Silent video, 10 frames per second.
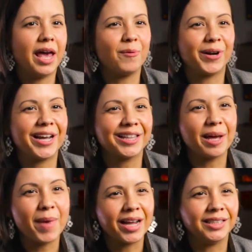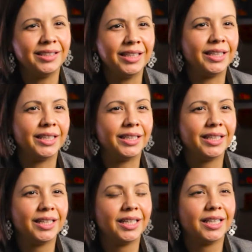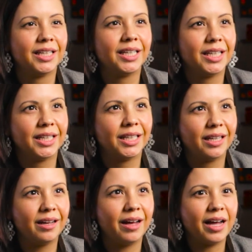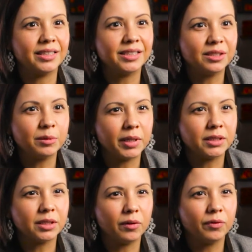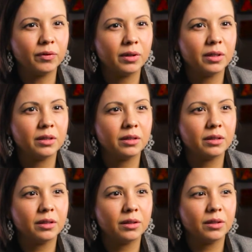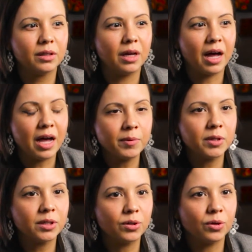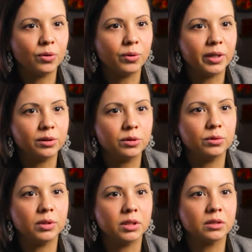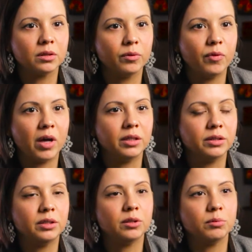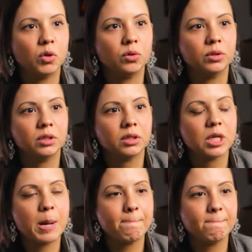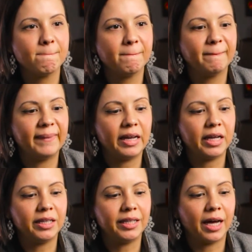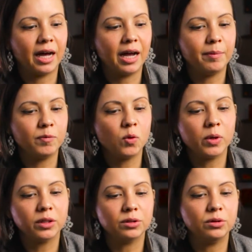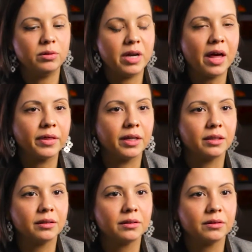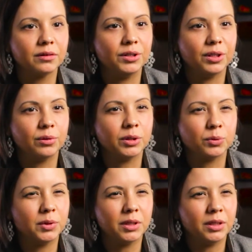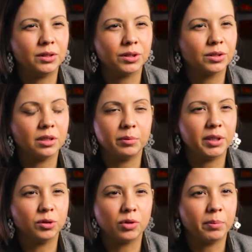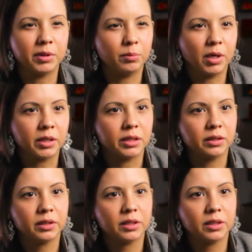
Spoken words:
And when I got that magazine, I said to myself, I'm gonna go into this volunteer mode and I'm going to do nothing. You know, it's really just gonna be a drop in the bucket.